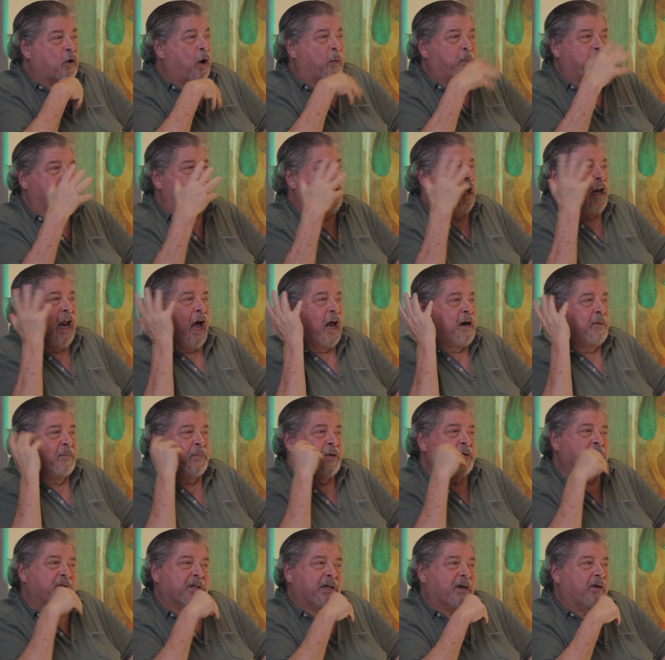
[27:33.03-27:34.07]
I grew up with a lot
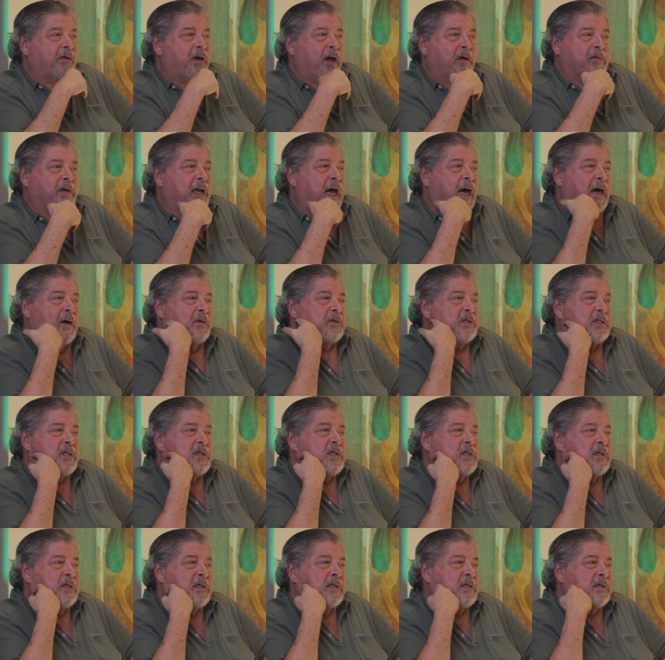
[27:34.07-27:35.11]
of music around the
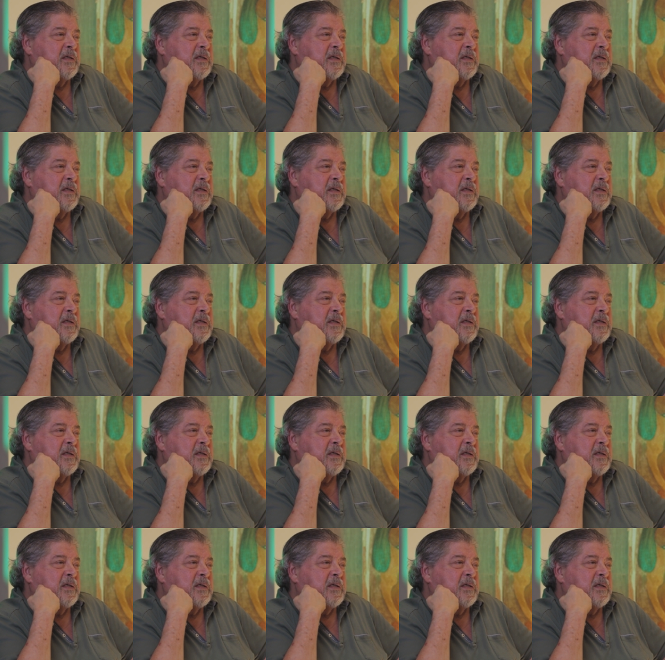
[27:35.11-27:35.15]
house.